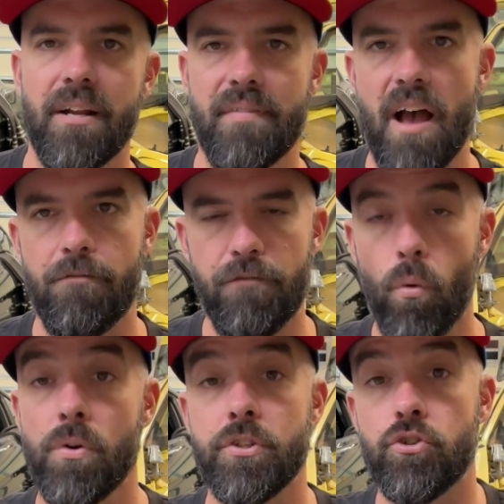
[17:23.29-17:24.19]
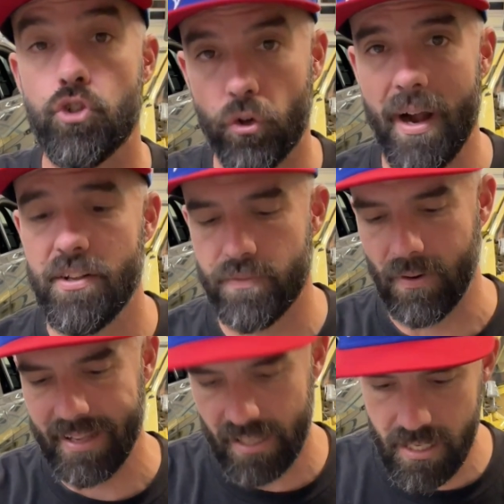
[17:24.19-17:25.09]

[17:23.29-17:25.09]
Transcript: of that force is transferred